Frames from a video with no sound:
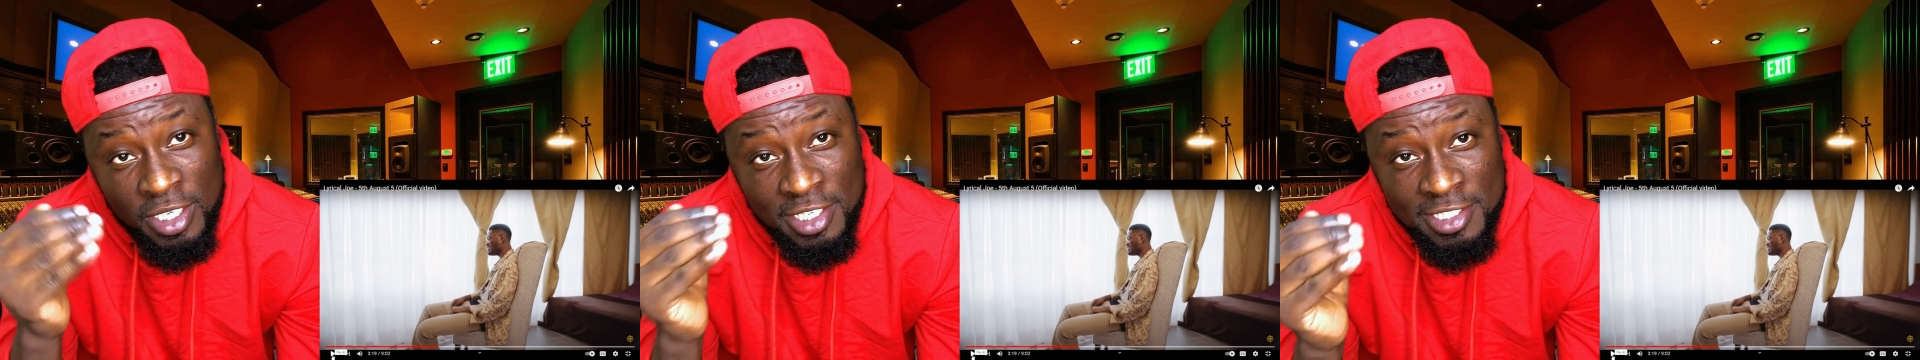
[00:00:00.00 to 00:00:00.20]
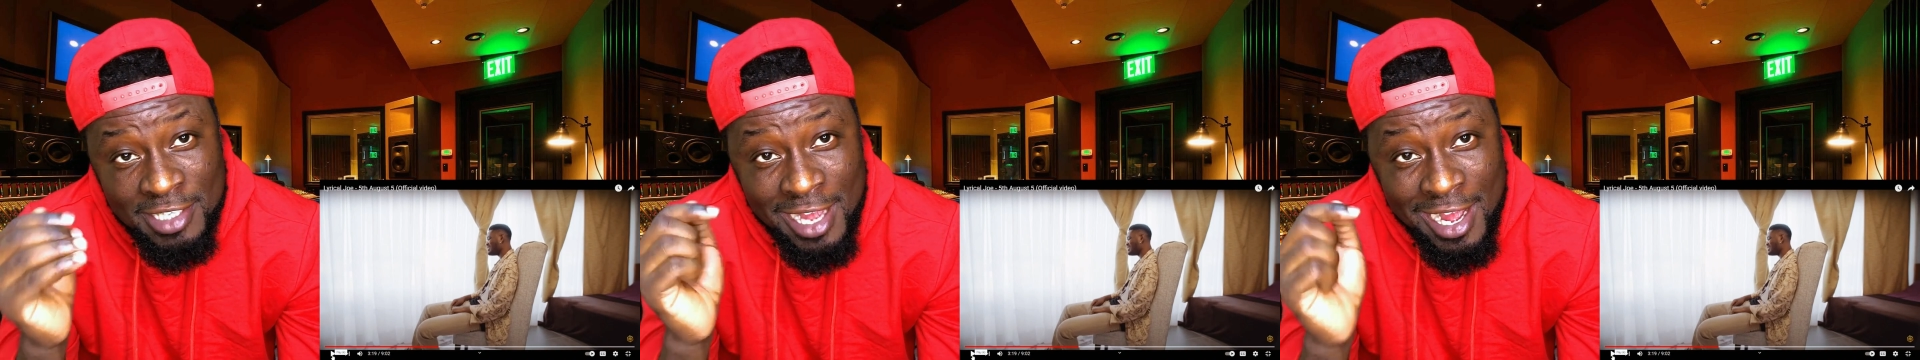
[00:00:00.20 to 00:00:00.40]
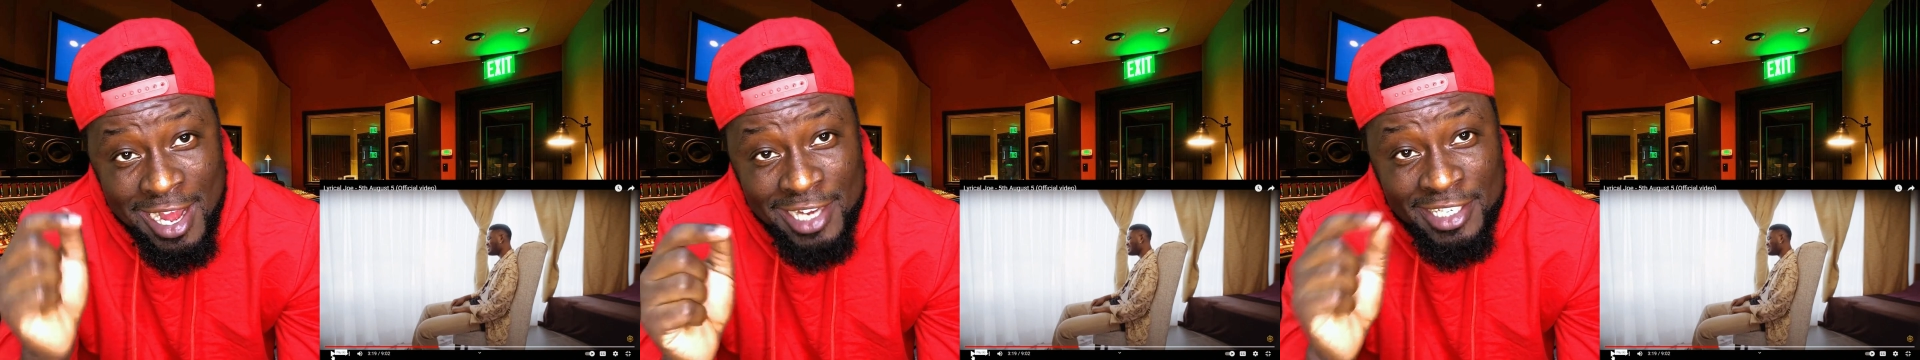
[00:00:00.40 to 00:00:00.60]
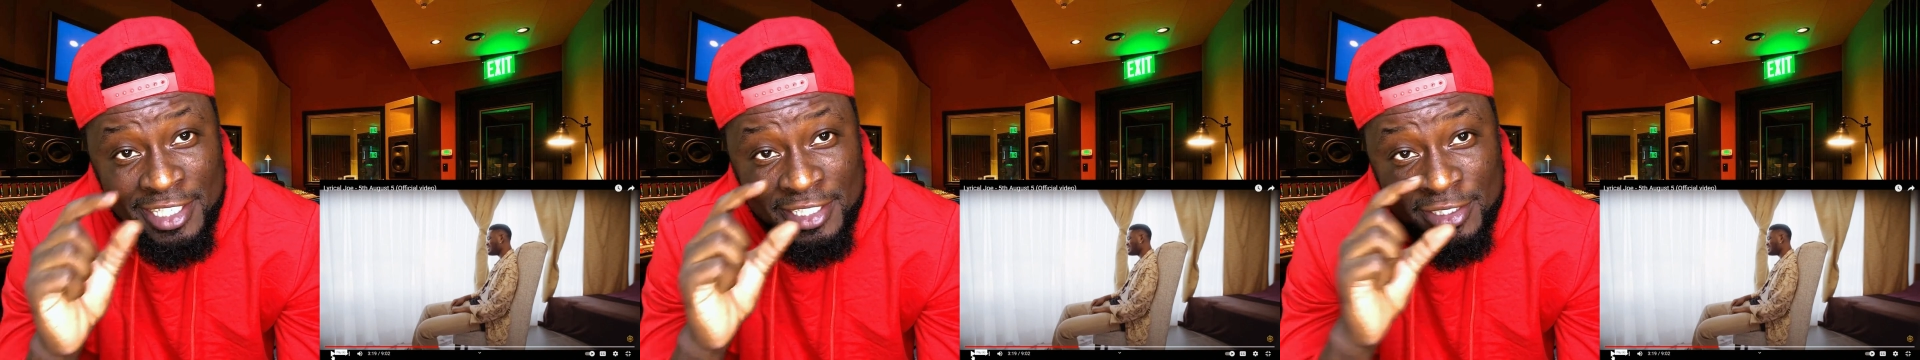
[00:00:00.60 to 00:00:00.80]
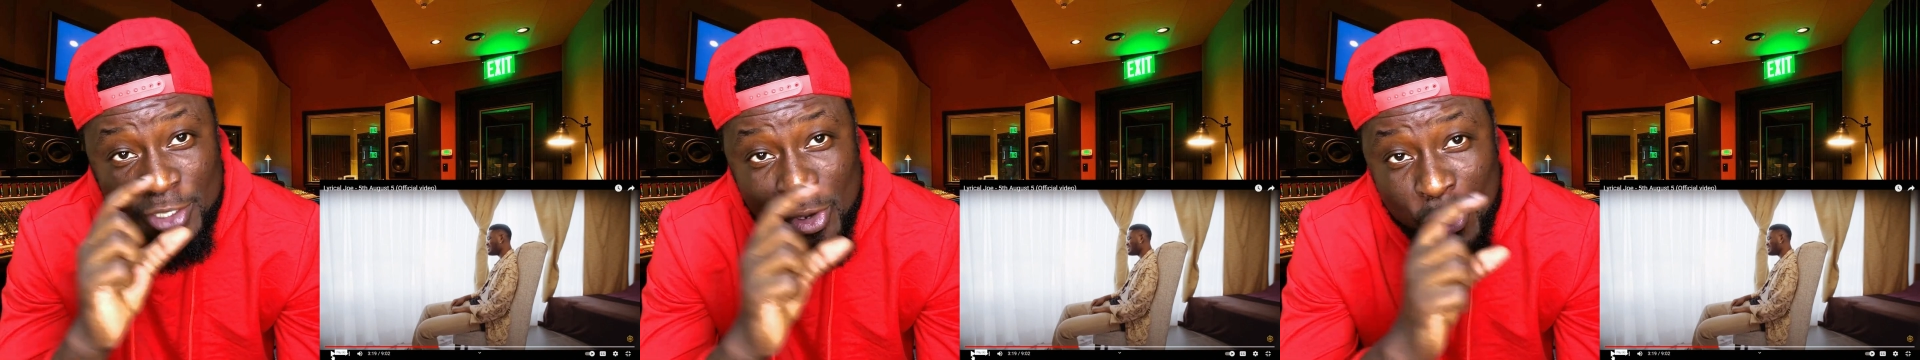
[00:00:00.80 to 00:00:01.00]
it's
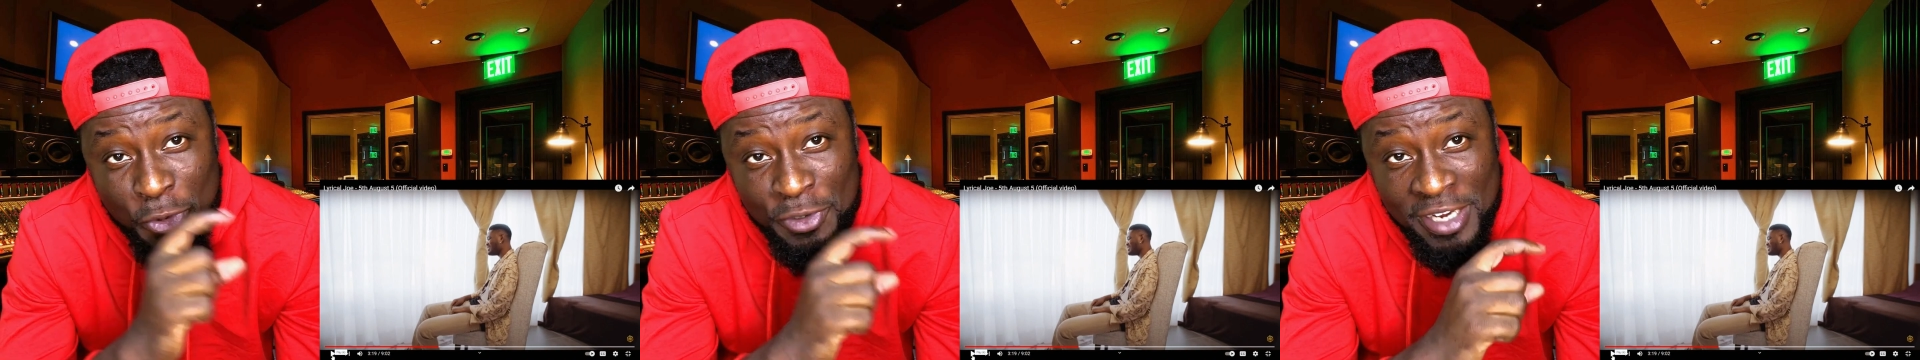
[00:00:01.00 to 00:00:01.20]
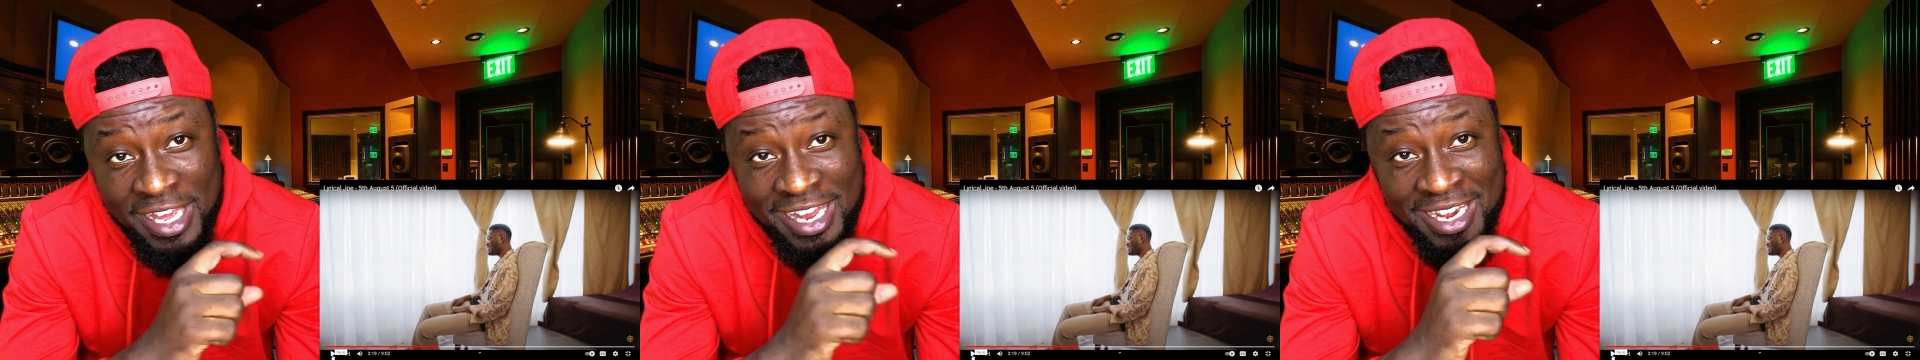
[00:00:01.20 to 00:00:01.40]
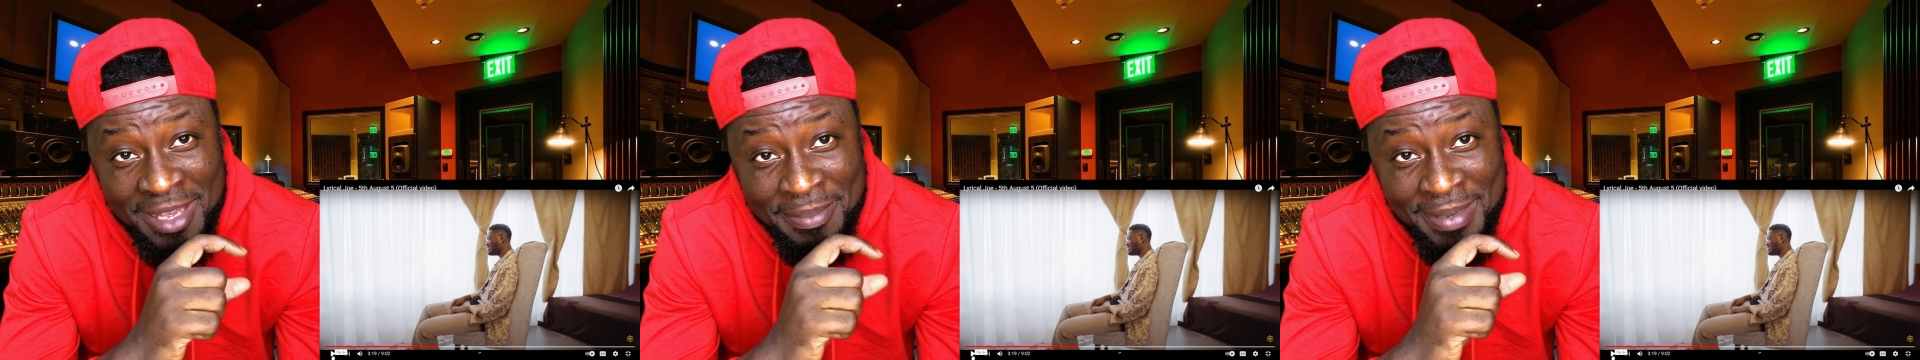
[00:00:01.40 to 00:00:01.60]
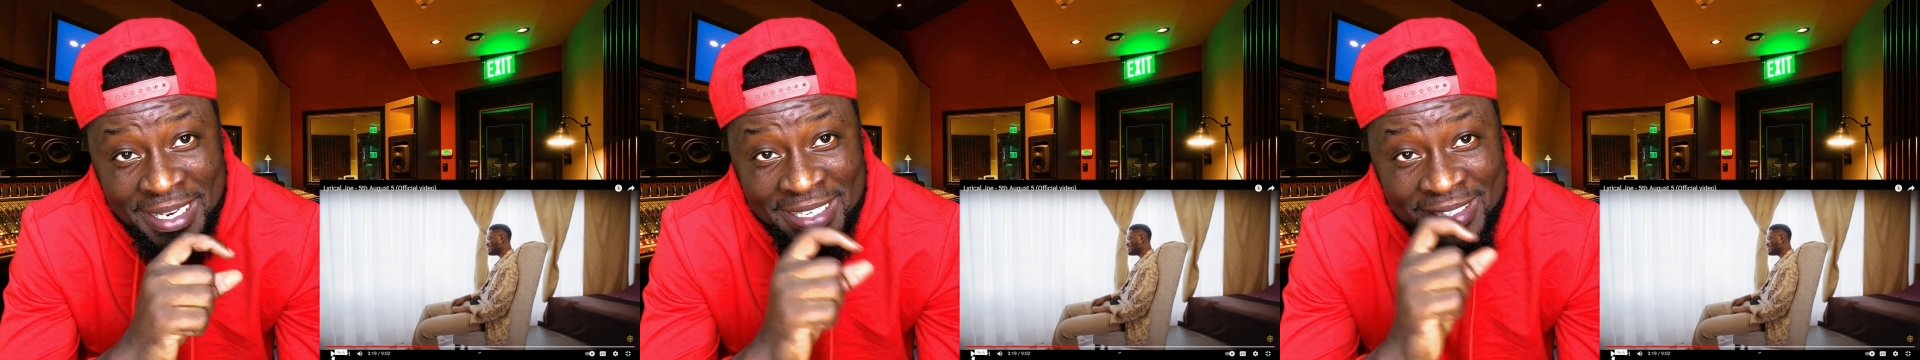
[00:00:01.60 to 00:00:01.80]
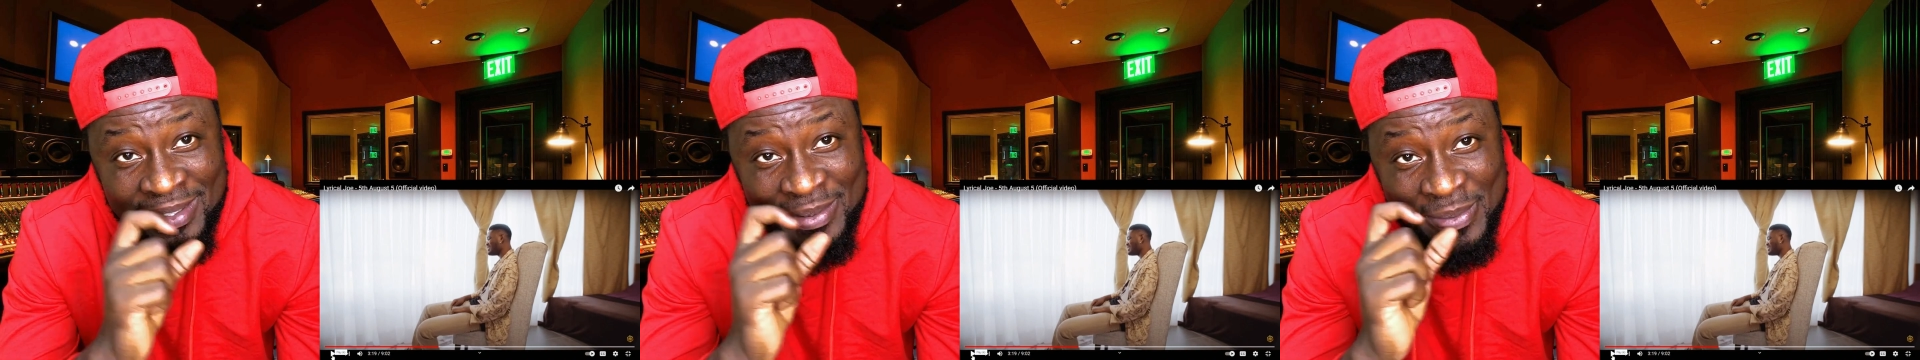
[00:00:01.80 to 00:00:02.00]
adding old
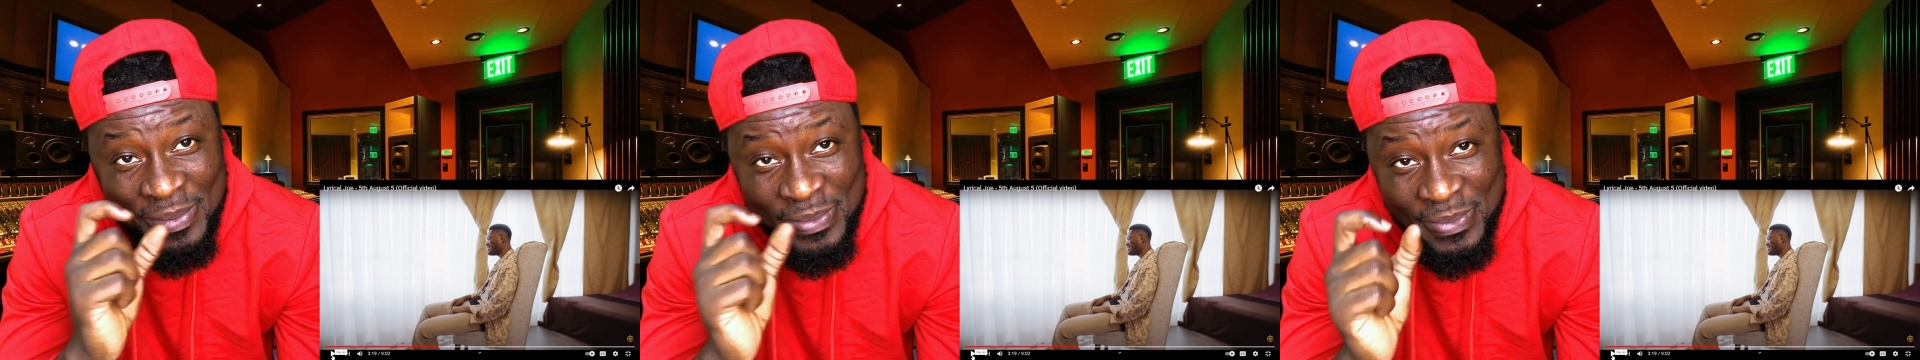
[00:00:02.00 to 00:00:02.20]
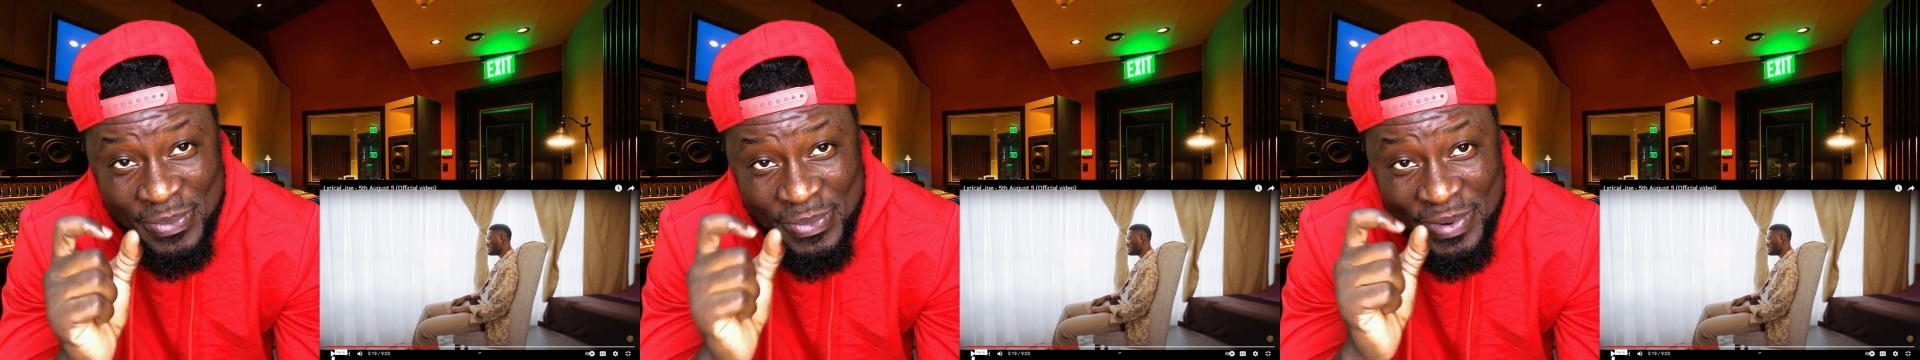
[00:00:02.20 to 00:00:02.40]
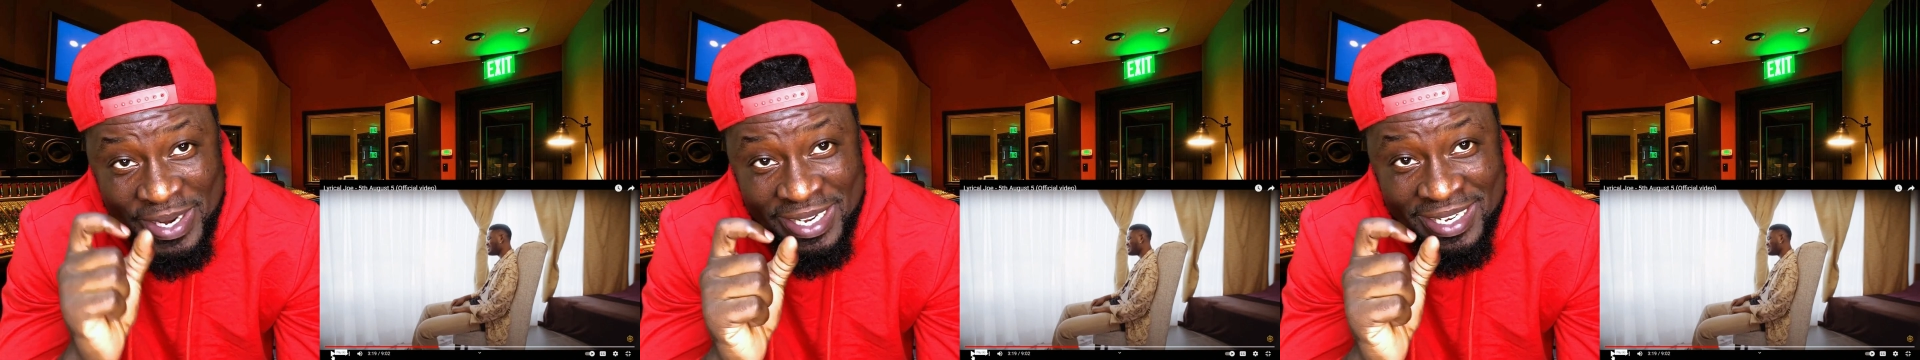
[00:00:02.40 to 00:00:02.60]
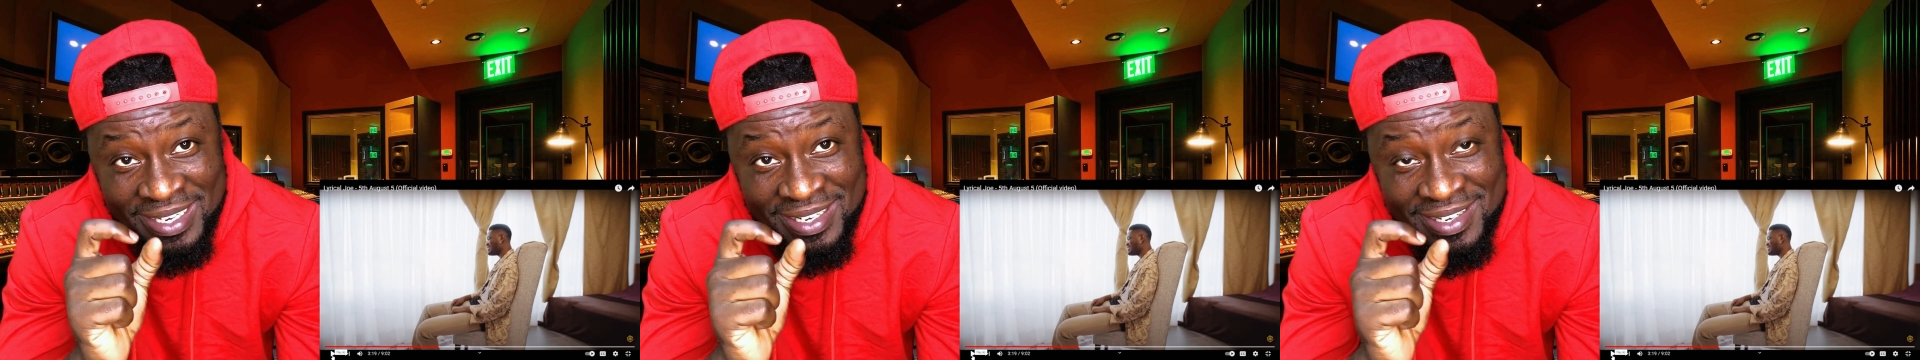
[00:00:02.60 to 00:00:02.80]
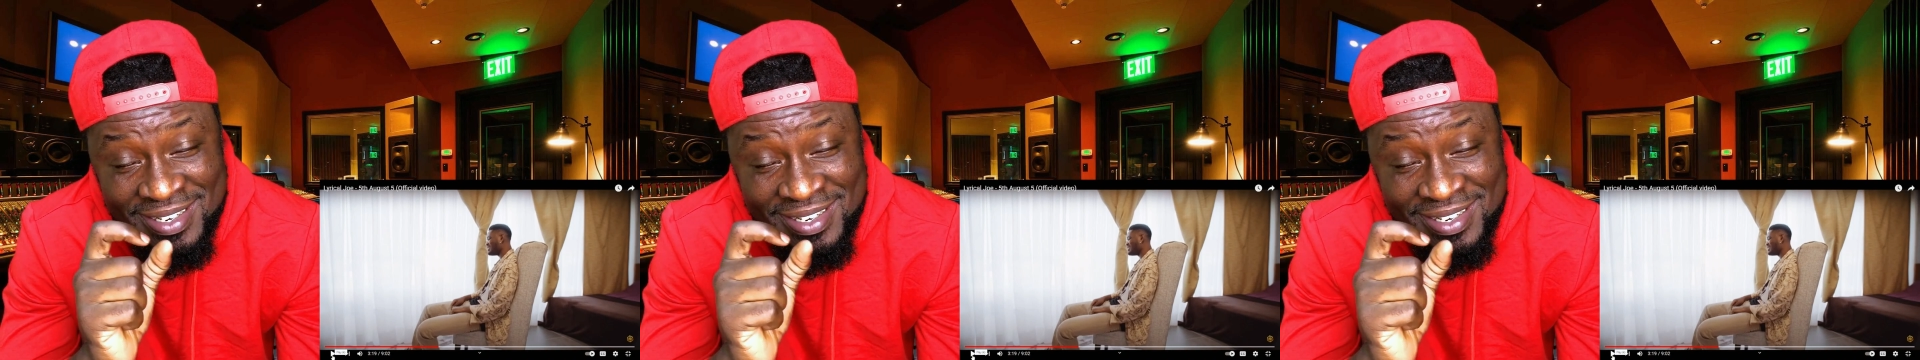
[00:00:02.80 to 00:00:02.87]
element with